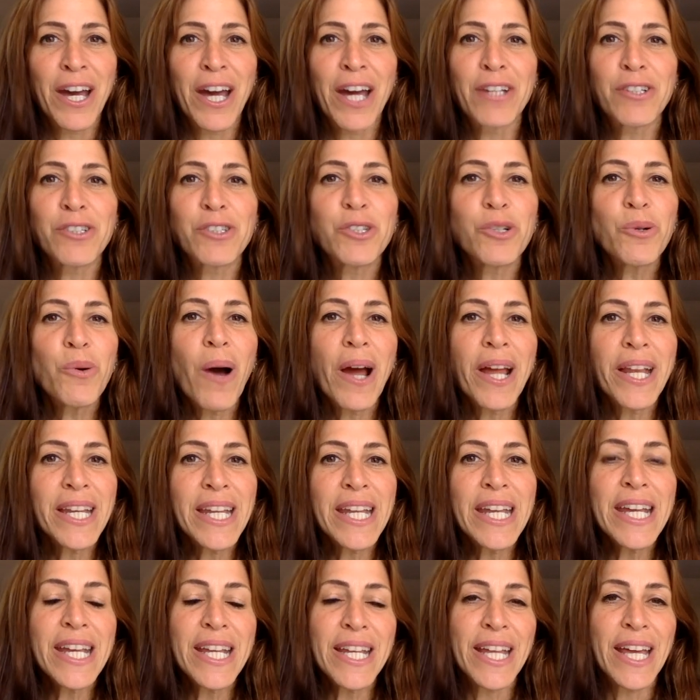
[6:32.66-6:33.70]
And do I
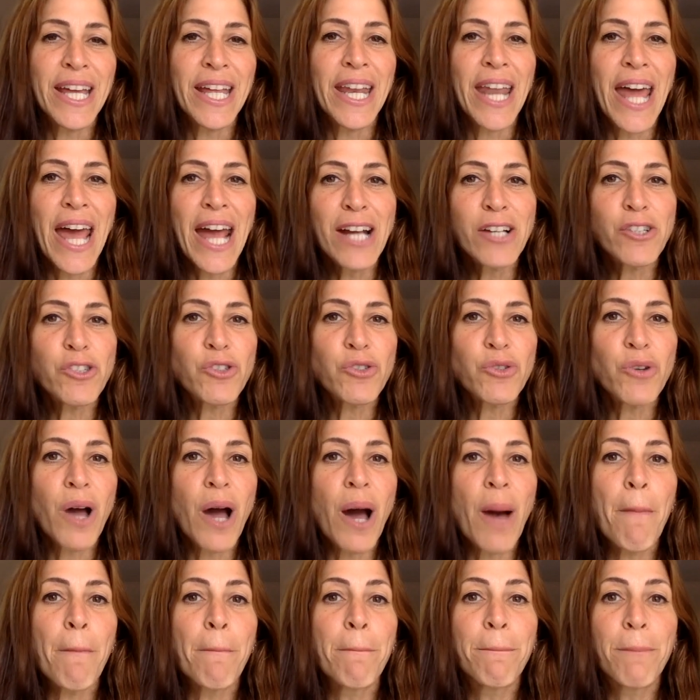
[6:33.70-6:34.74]
need an
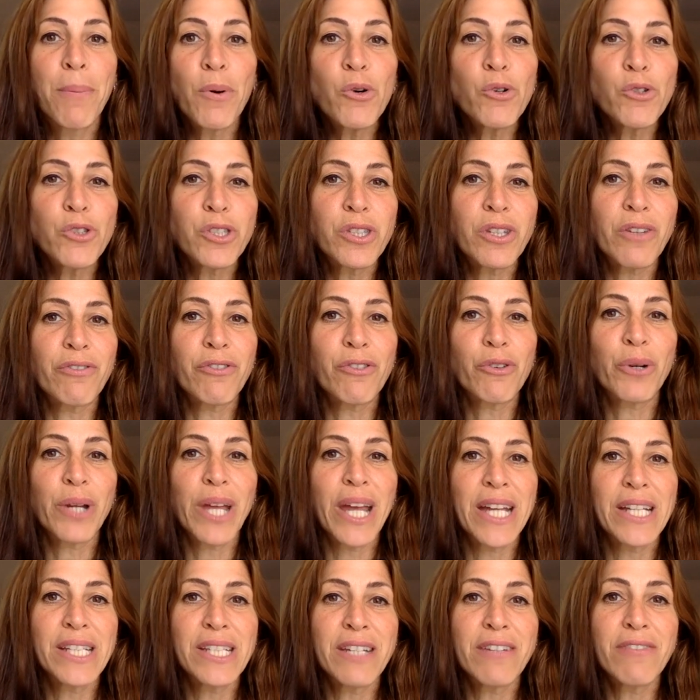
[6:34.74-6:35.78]
extra boost of
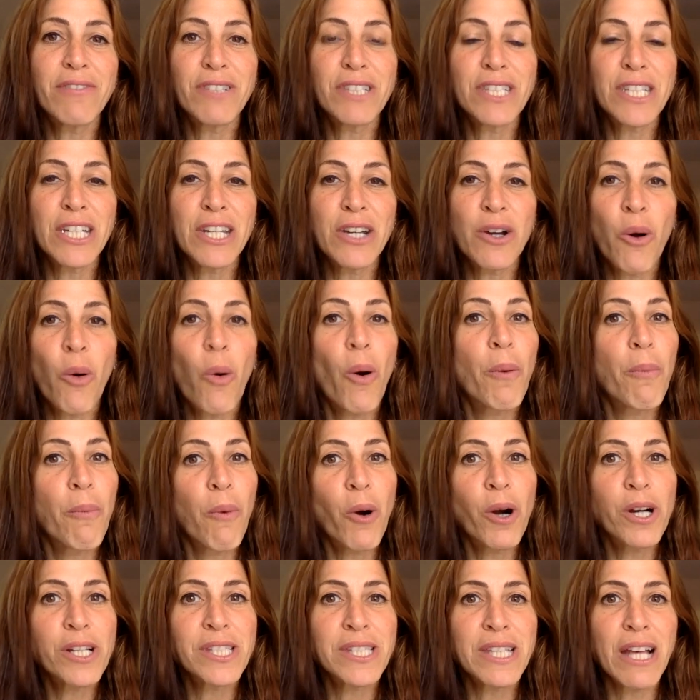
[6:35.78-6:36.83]
creativity or
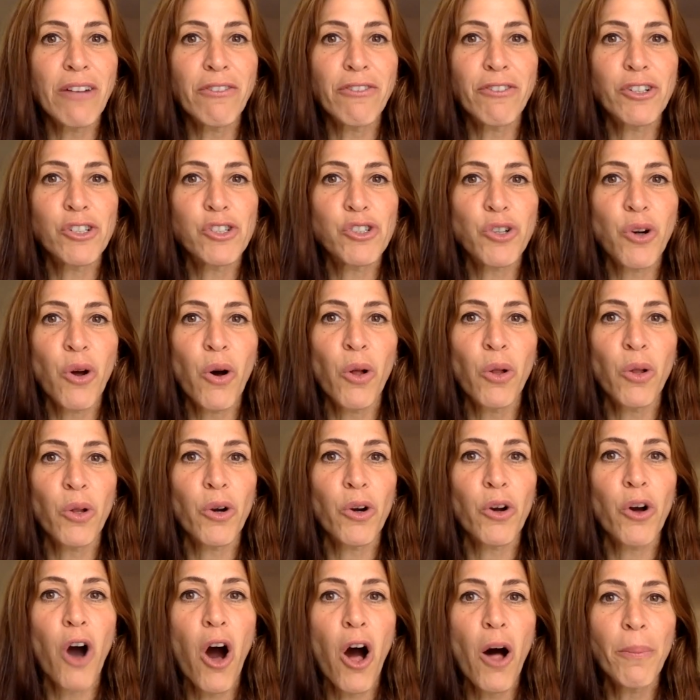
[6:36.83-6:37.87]
more self-control
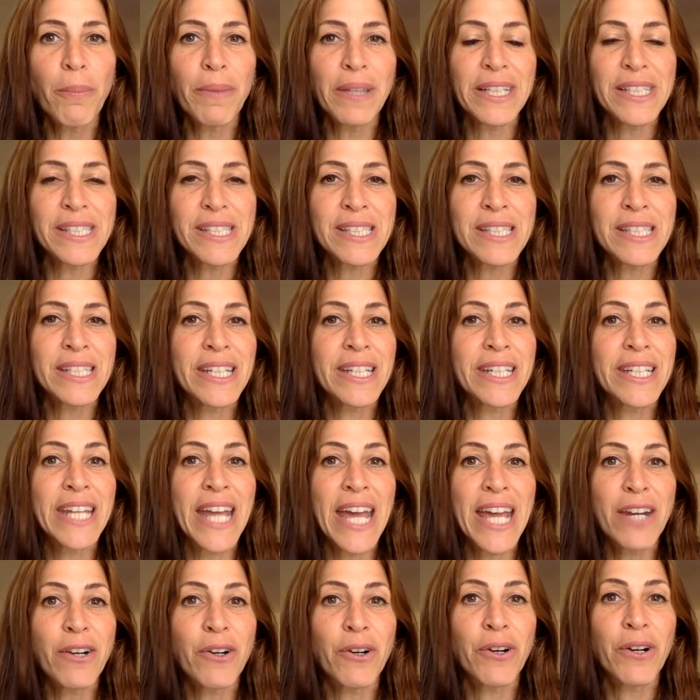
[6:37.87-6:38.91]
or calmness
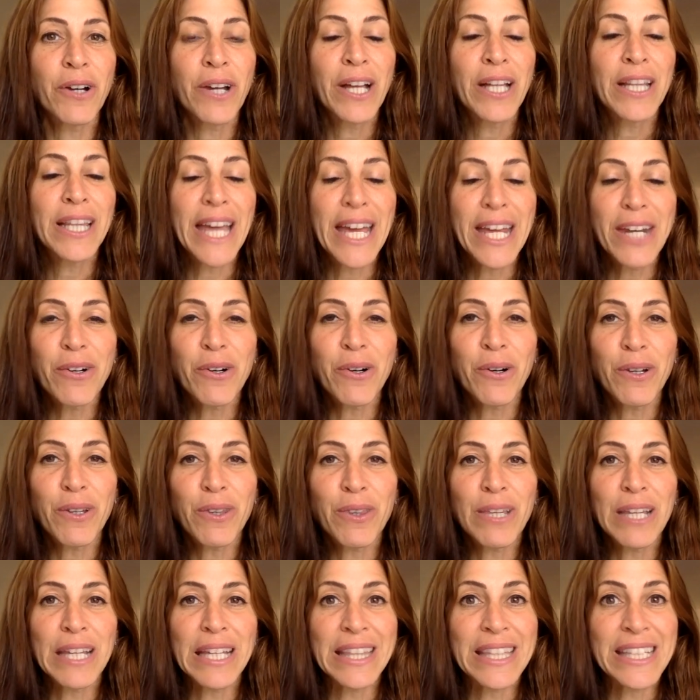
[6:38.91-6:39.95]
later, later
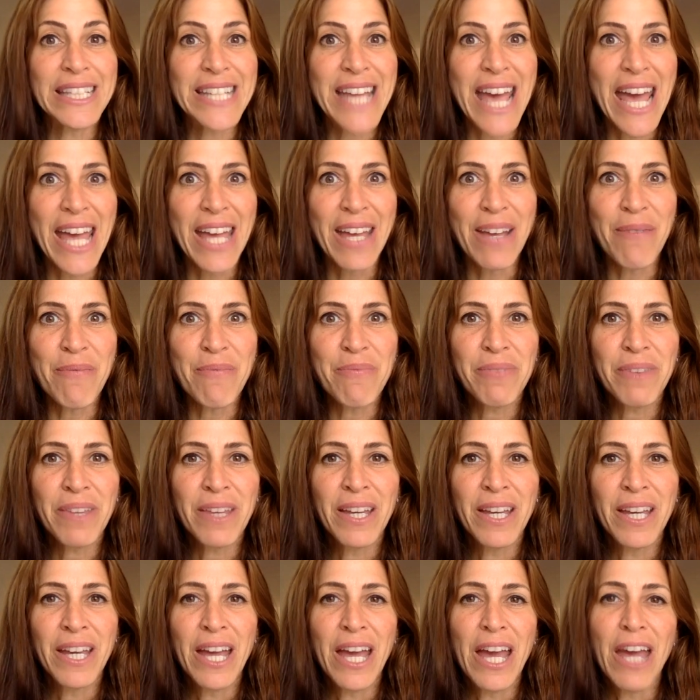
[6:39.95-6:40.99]
in the day?
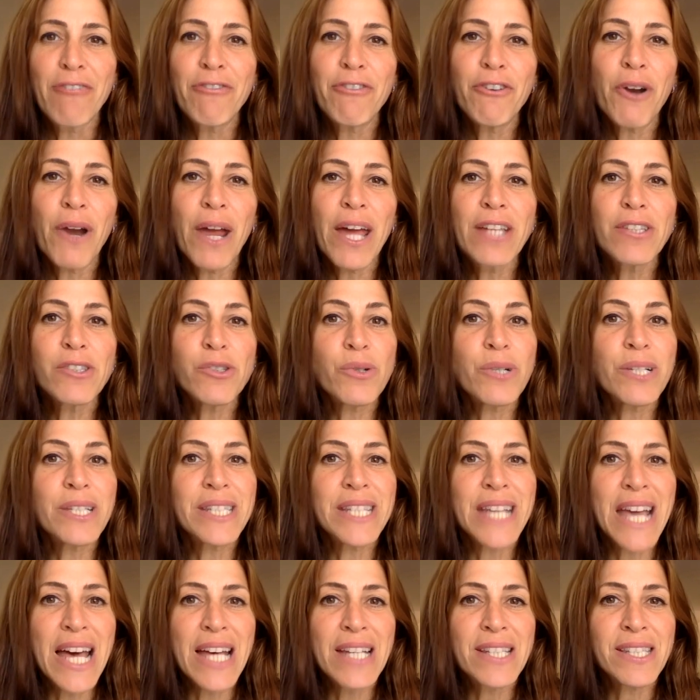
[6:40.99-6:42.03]
If your answer is
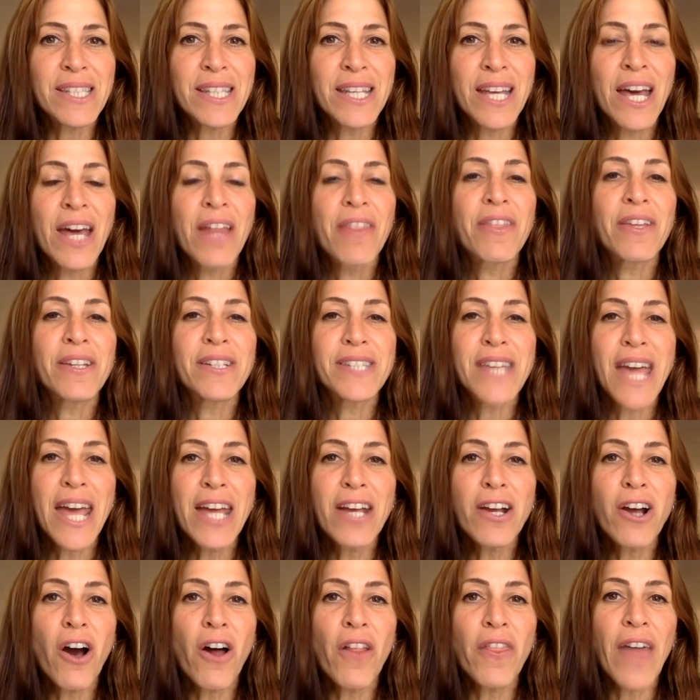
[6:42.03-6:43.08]
yes, then
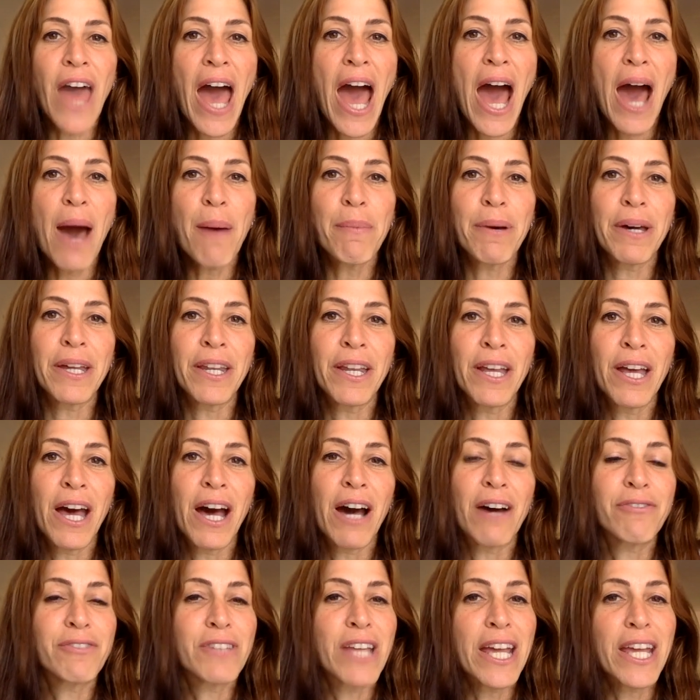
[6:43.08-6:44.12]
take on the habit
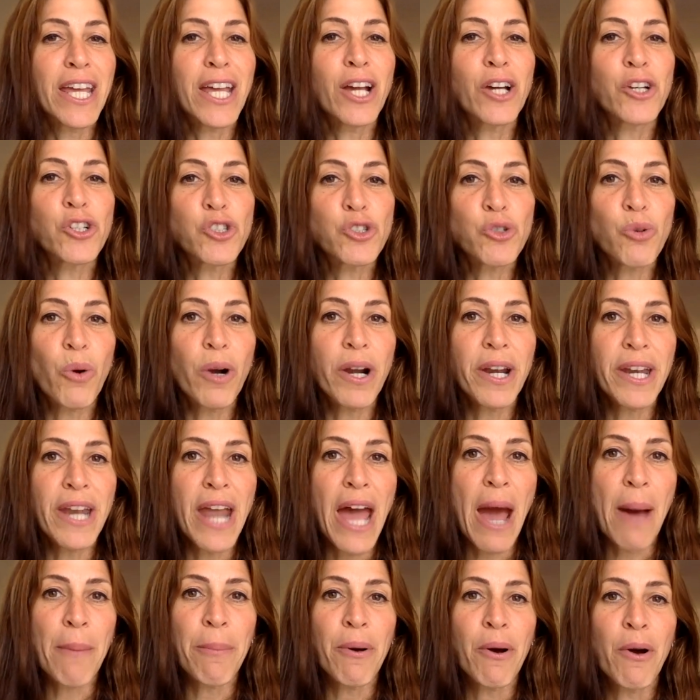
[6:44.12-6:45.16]
of taking a short
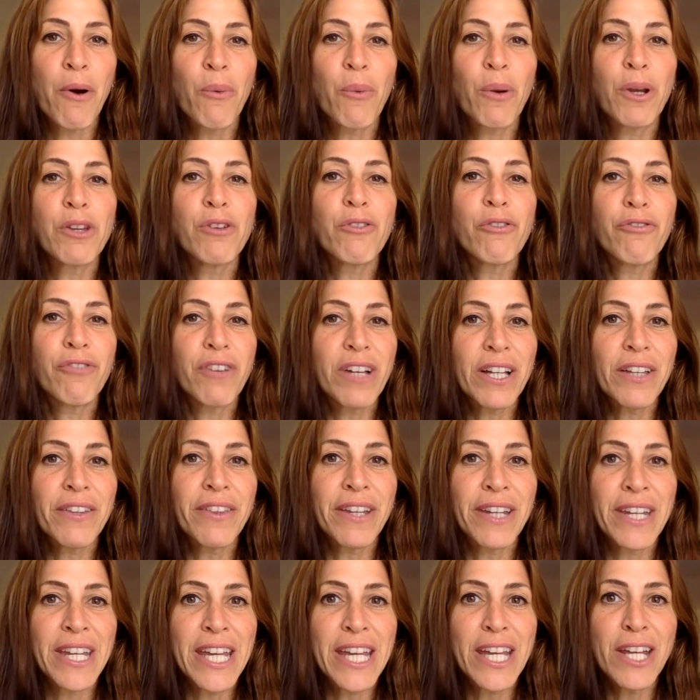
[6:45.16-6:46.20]
nap when you feel
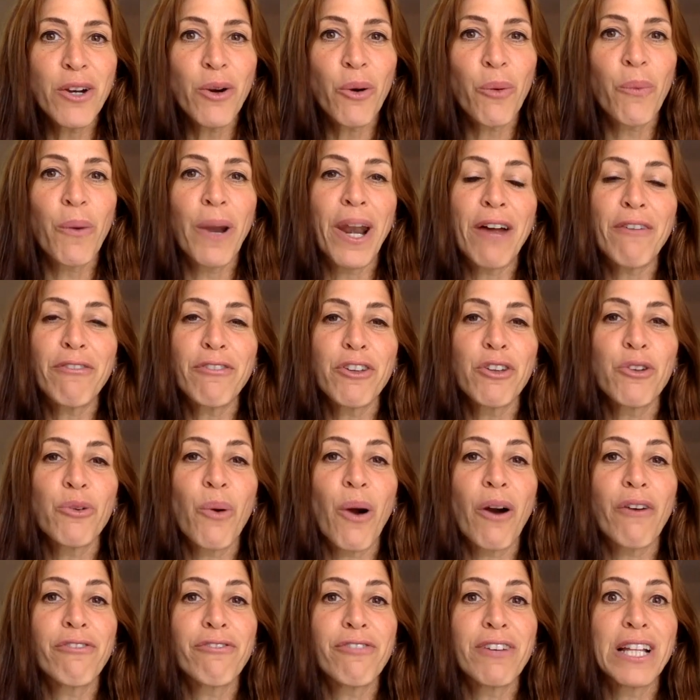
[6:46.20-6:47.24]
the need or whenever you
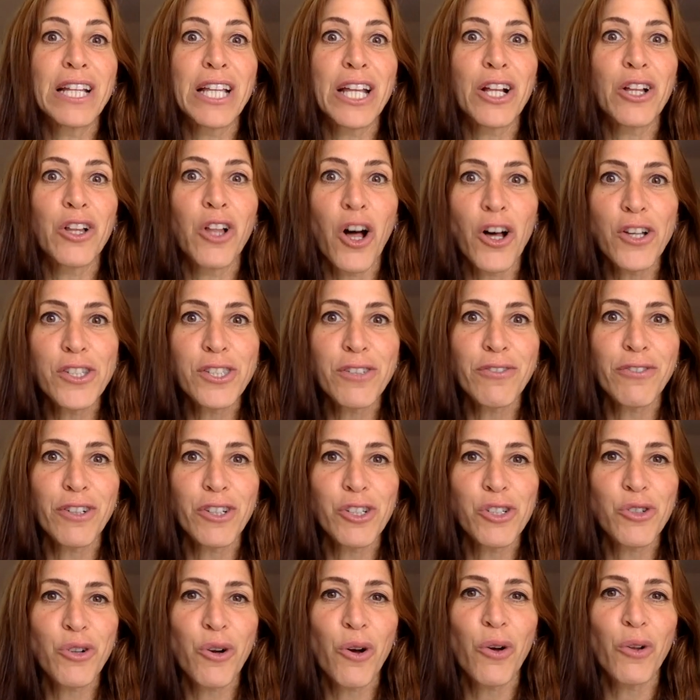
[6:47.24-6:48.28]
are feeling loss of
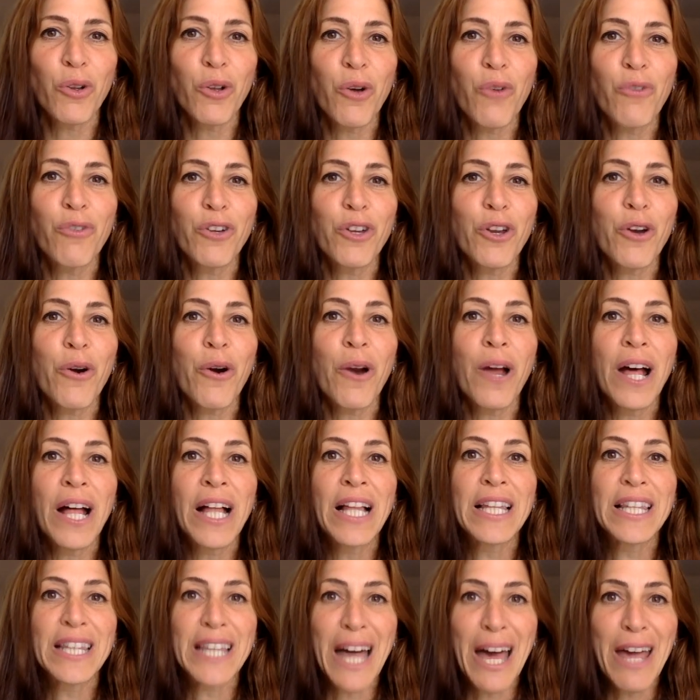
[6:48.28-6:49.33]
control over your
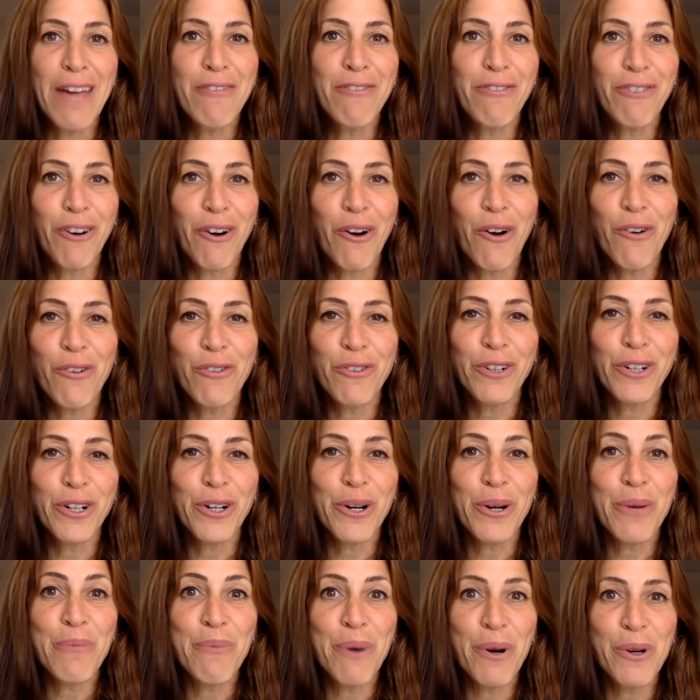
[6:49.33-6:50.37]
life or over
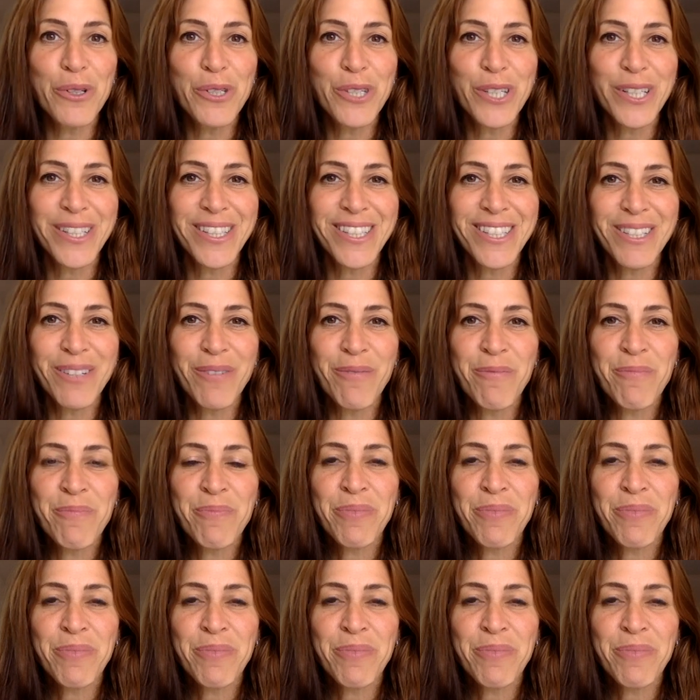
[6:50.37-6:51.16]
your emotions.